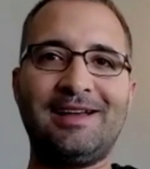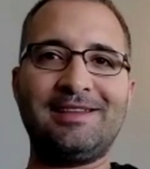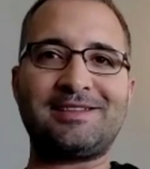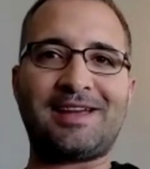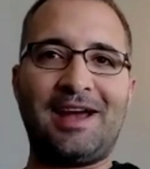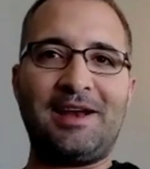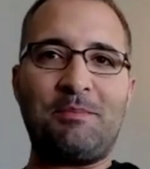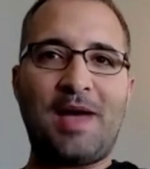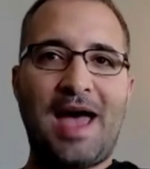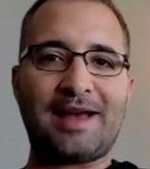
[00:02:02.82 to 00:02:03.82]
This kind
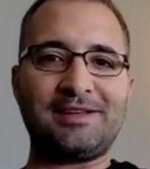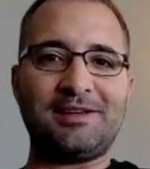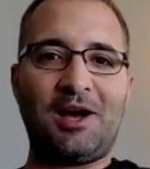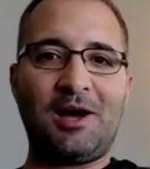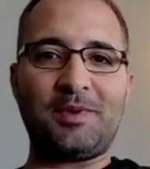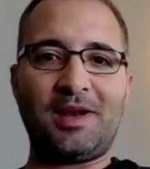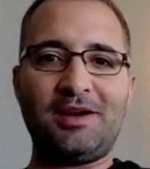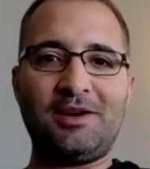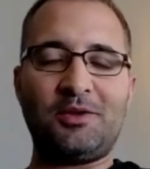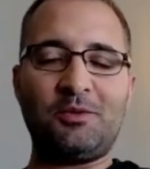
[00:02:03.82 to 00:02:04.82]
of backed it up, and I
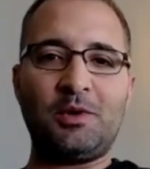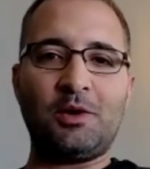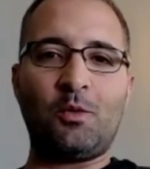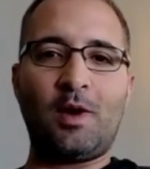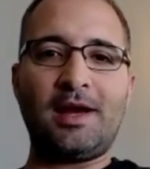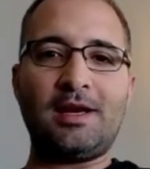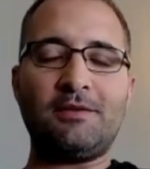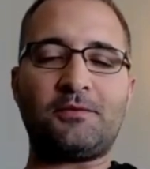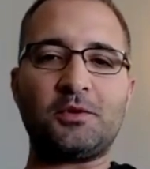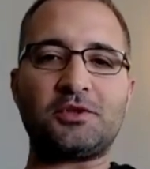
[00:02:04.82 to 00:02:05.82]
know that we were
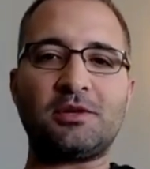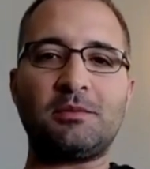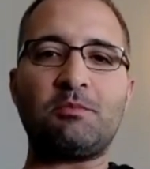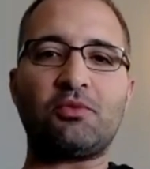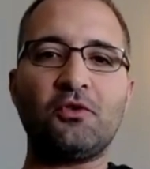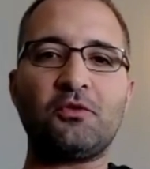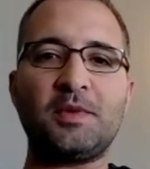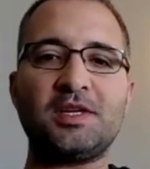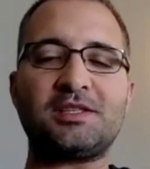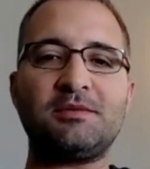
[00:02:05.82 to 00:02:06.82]
waiting for some
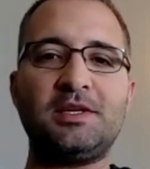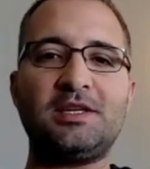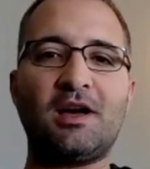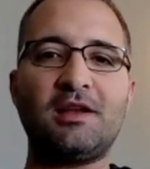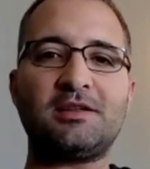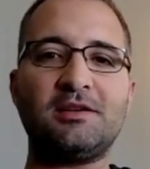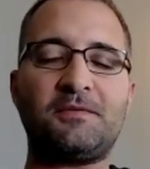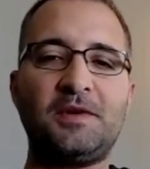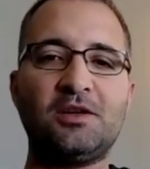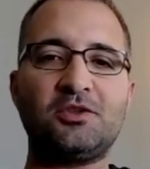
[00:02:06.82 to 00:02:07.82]
improvements to be done to the
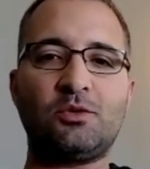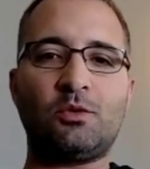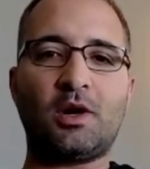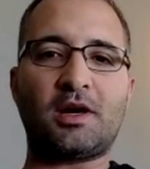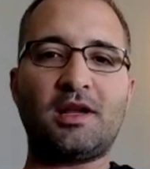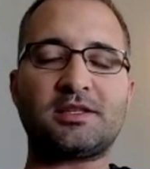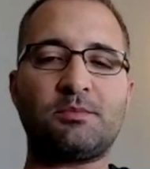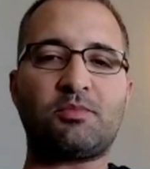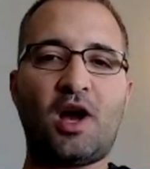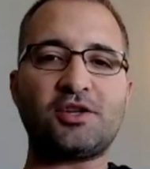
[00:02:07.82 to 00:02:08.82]
field. You were working on
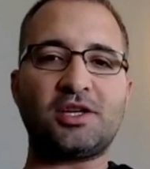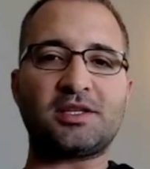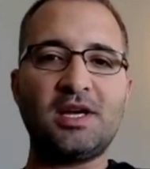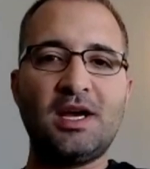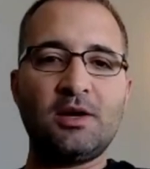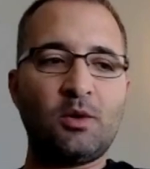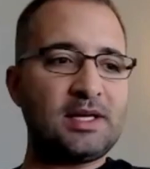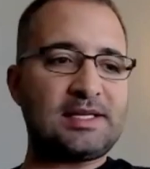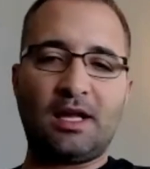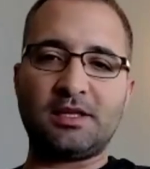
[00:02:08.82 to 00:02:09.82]
some projects.
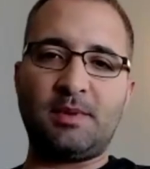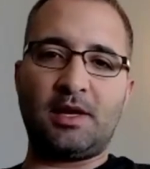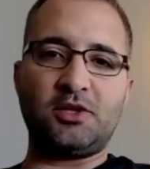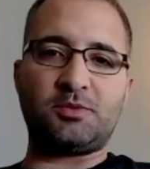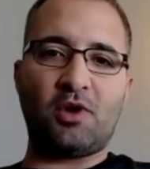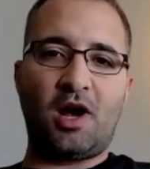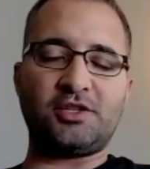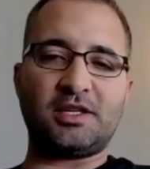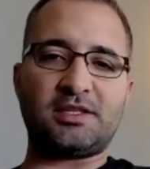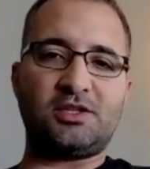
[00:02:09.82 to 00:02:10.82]
Want to tell us about those
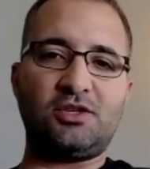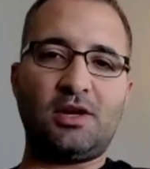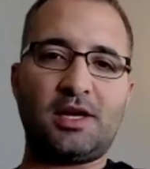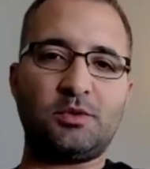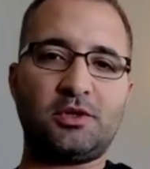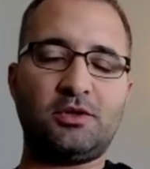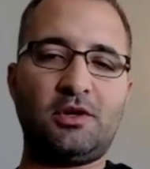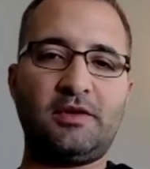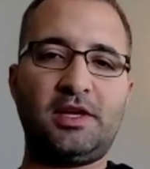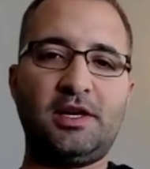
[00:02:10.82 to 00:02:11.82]
projects that you guys were doing
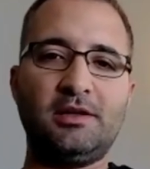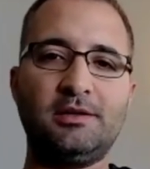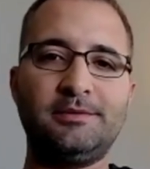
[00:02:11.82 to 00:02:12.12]
over there?